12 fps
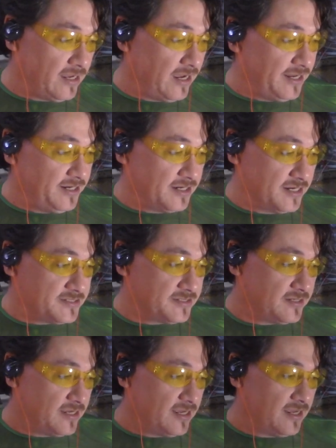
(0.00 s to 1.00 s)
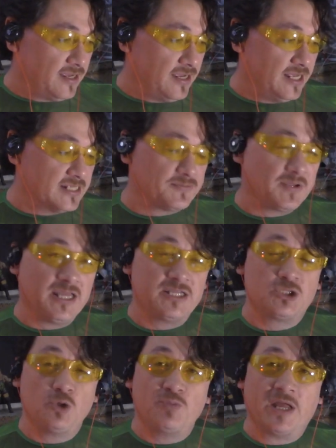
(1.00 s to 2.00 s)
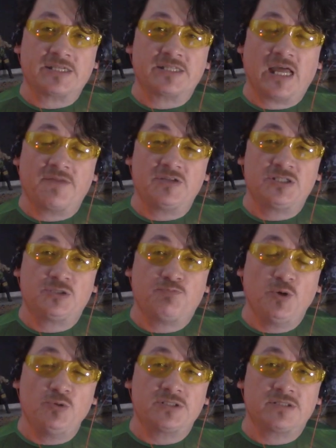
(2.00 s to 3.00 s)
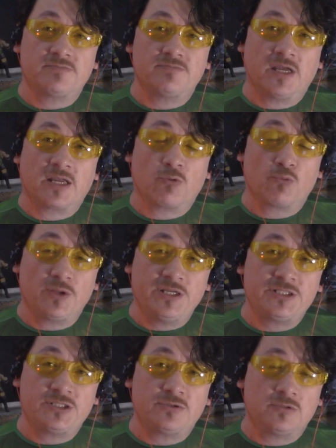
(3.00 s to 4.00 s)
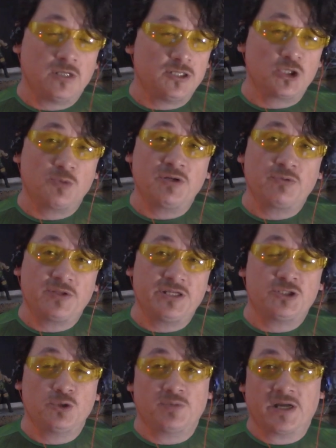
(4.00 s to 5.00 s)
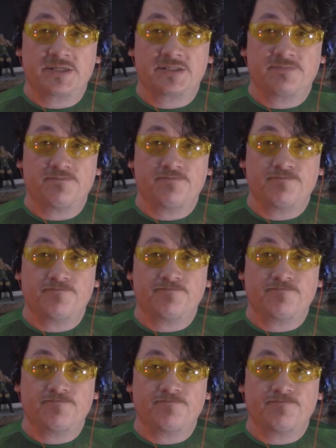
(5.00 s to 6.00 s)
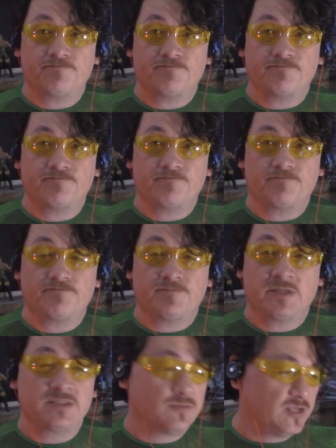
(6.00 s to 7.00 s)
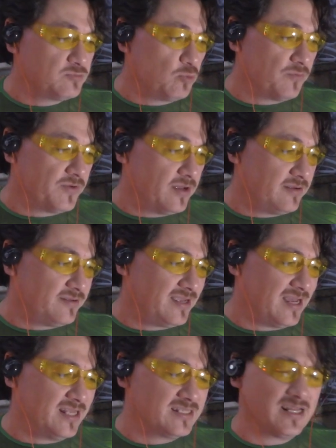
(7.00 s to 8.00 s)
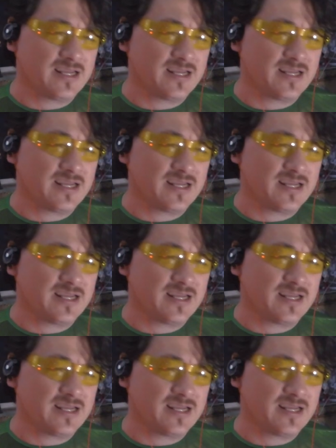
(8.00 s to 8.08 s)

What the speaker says: and he does. He ends up getting suplexed out of his boots, like a German release suplex. It's more of a it's